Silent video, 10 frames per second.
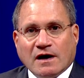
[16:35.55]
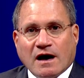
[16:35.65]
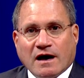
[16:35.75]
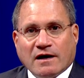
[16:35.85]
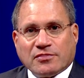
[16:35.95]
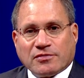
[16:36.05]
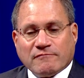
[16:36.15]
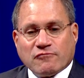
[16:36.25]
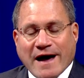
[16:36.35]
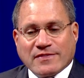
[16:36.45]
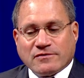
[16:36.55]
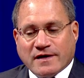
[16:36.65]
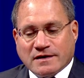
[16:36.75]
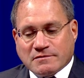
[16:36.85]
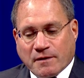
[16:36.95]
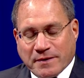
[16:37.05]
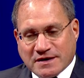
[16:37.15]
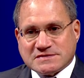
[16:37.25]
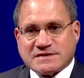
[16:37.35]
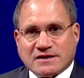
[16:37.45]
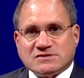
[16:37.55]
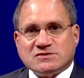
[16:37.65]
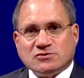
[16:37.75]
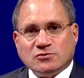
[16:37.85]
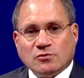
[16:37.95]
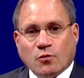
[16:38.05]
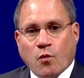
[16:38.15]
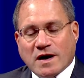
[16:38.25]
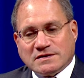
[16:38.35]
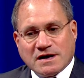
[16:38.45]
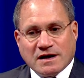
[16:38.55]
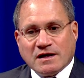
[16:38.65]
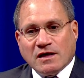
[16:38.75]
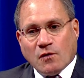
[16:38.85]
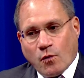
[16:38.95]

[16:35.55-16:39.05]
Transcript: Uh, yes. Rather than being sent to one, uh,